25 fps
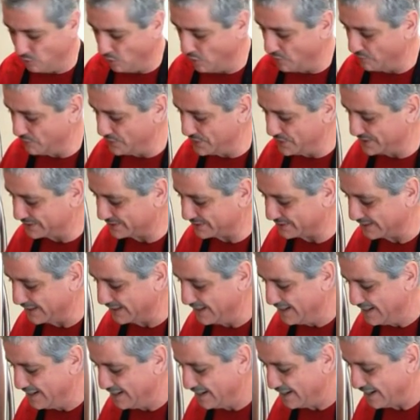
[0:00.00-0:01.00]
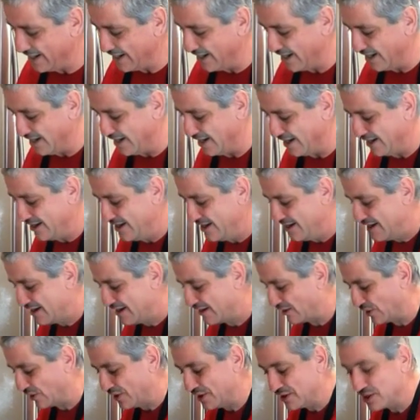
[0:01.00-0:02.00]
go over this
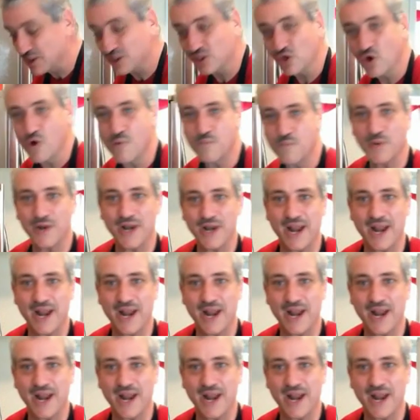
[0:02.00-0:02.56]
clear soup.